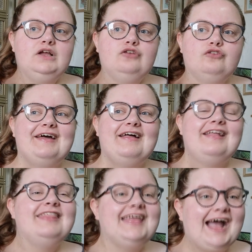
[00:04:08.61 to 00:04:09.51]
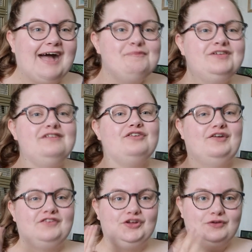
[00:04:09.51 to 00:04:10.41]
So the absence
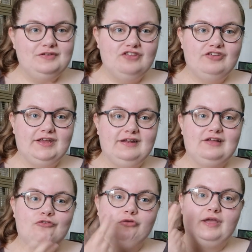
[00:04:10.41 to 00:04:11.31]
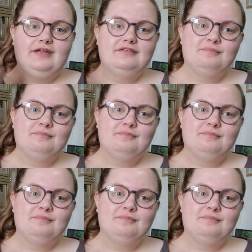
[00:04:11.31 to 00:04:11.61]
of an agouti gene creates